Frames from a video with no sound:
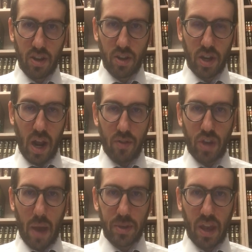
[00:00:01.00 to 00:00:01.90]
Good Erev
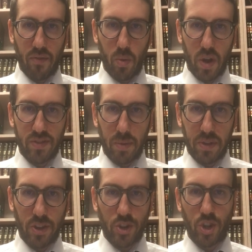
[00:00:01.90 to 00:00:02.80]
Shabbos, everyone.
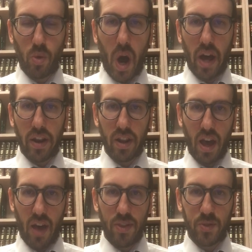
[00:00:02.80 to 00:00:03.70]
Something to chew on
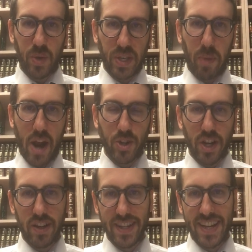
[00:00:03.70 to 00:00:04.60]
this week's
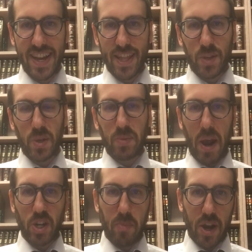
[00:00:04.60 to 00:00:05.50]
Parsha. This week's
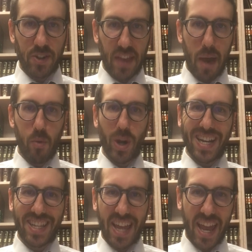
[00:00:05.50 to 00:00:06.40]
Parsha, Parshas Emor,
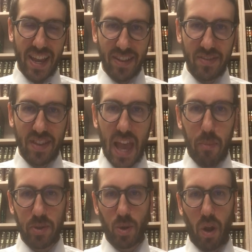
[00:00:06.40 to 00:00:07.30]
contains the
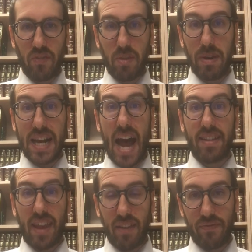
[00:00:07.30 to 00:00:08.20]
episode of the
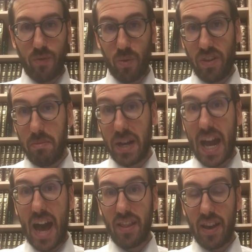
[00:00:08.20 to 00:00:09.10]
Megadef, or the
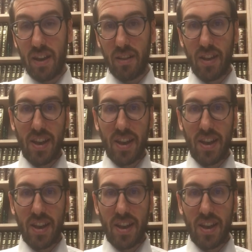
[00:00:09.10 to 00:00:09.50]
Makalel,